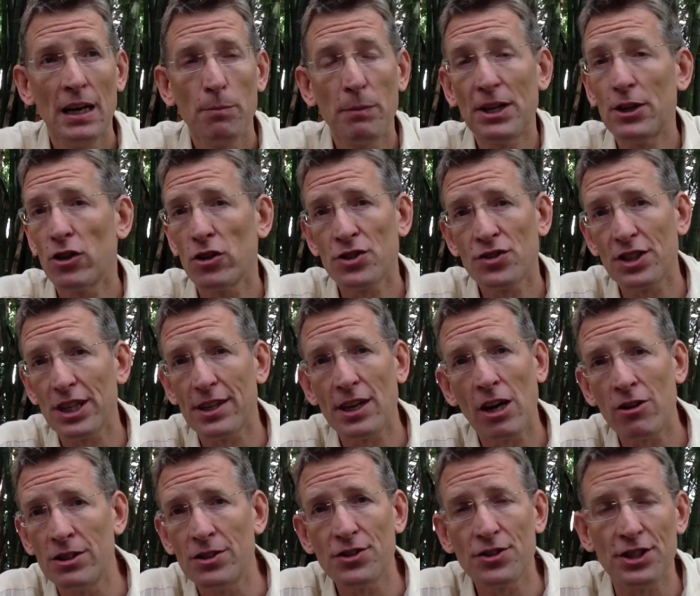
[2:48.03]
because the
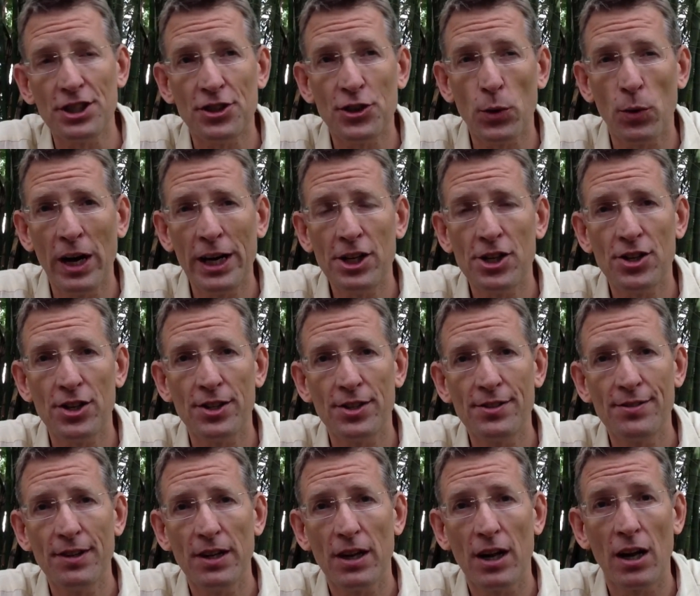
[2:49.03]
current
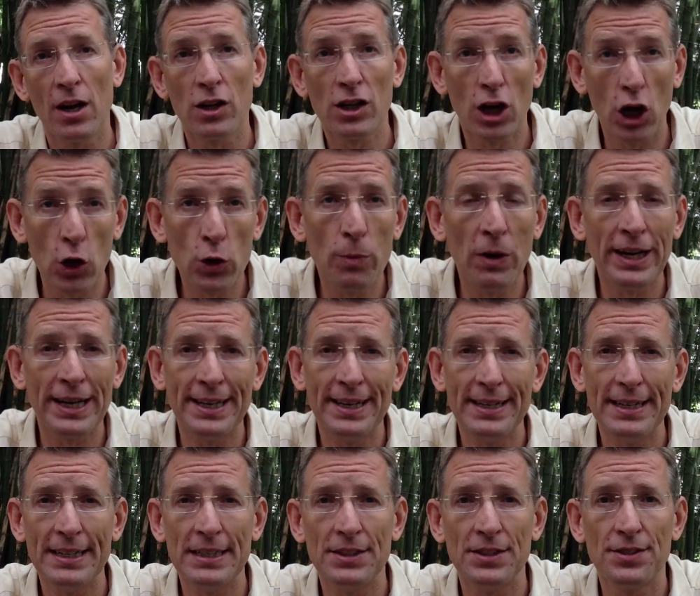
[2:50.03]
situation globally
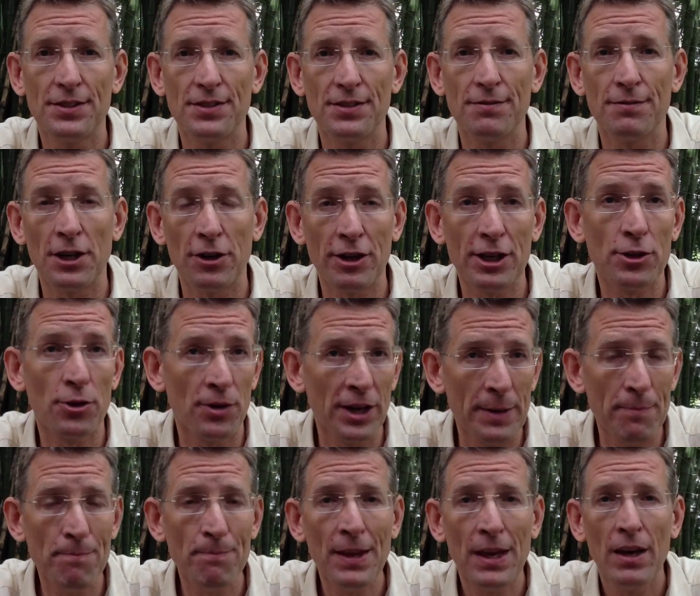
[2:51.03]
is very
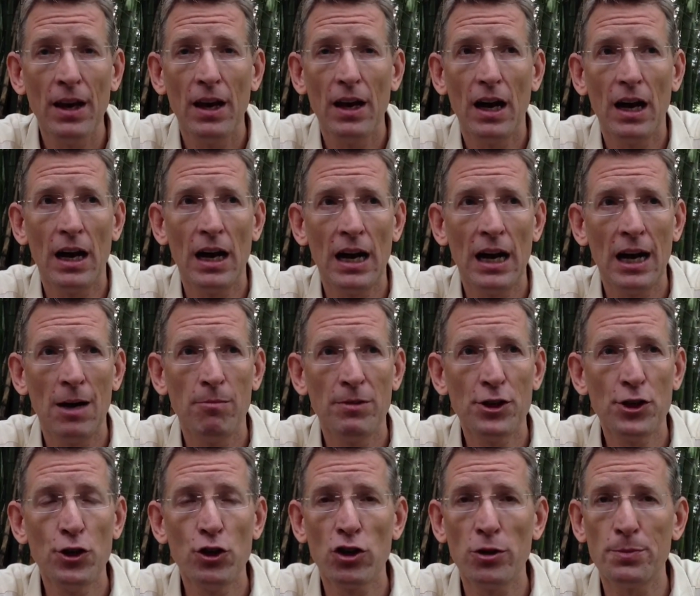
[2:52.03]
grim.
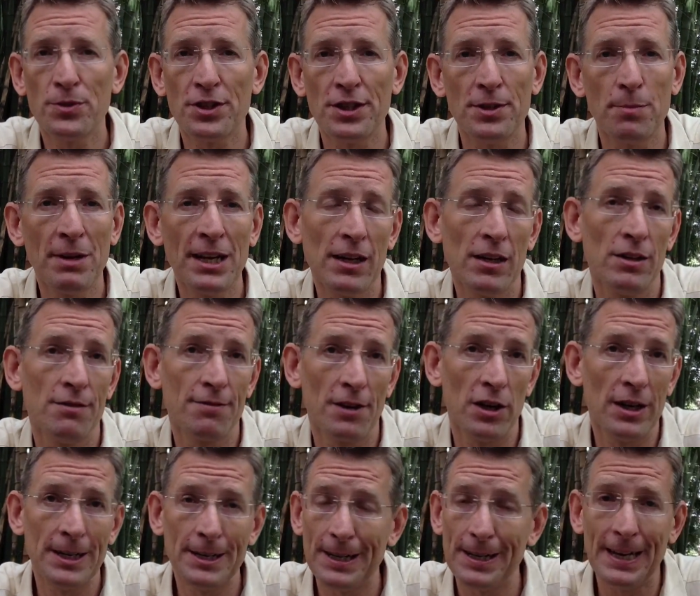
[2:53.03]
Europe's in the middle of
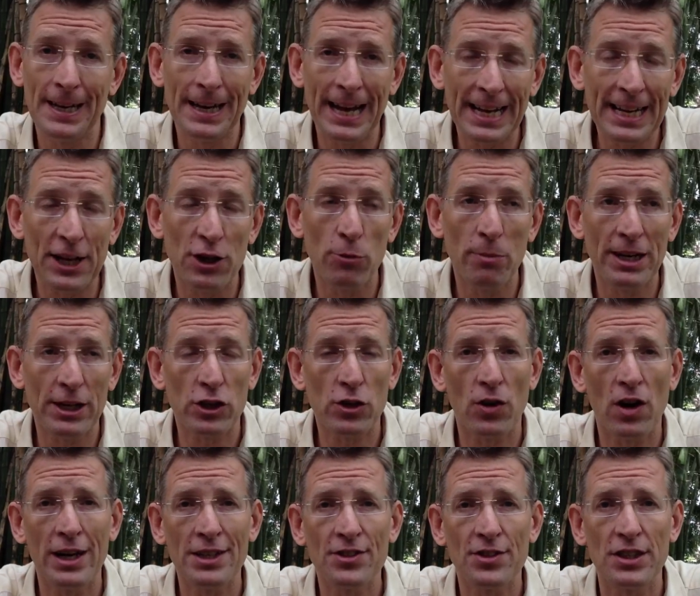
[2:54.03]
an economic
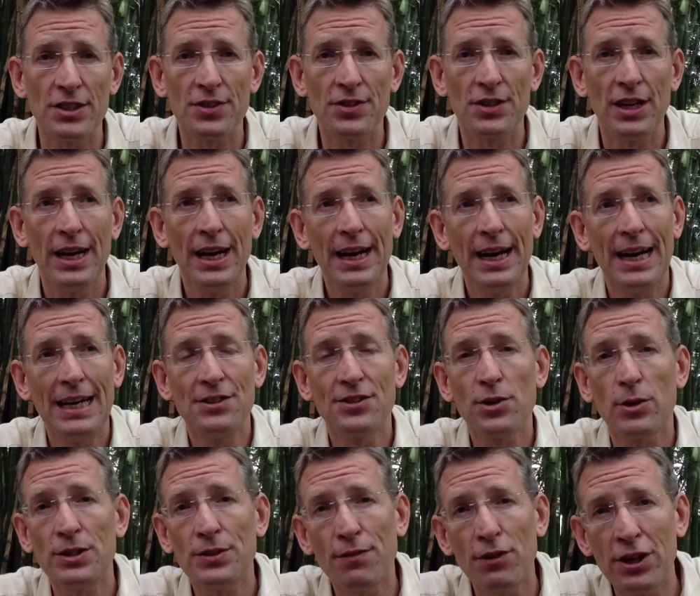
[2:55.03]
crisis, and
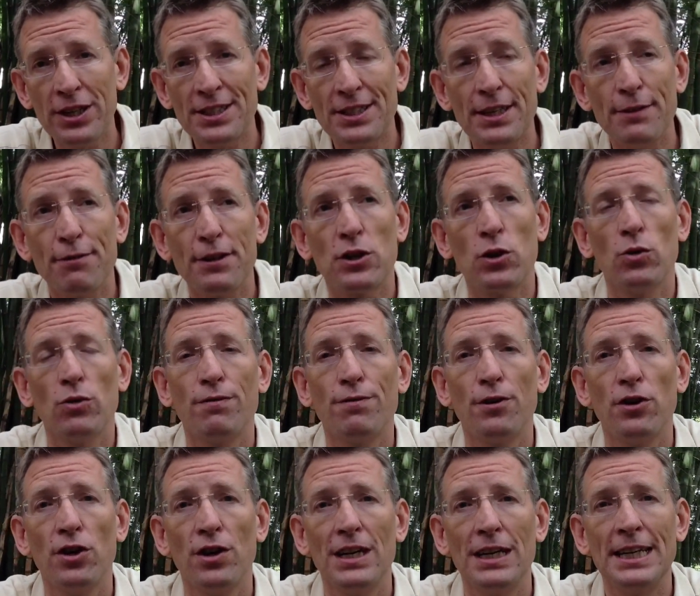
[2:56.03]
so it's very difficult
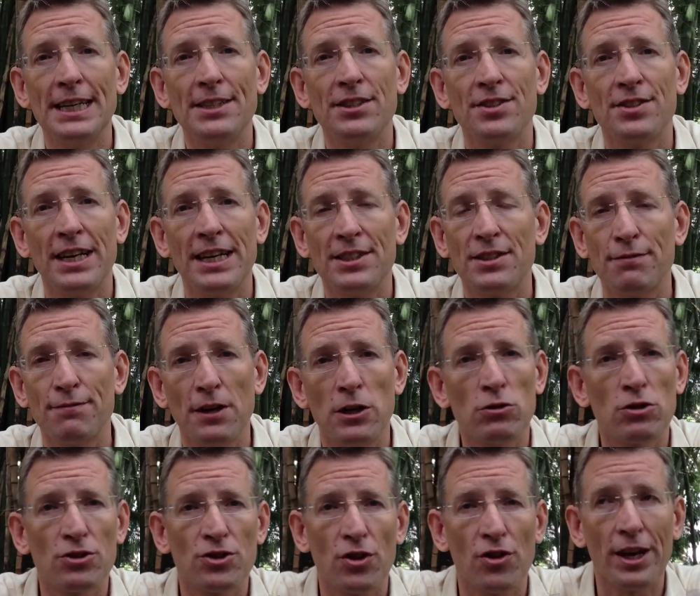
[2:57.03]
for leaders there to
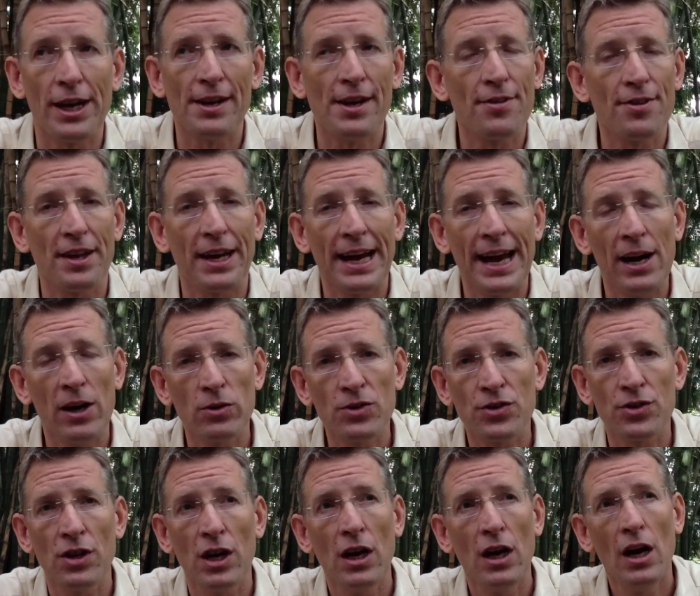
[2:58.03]
focus on anything else.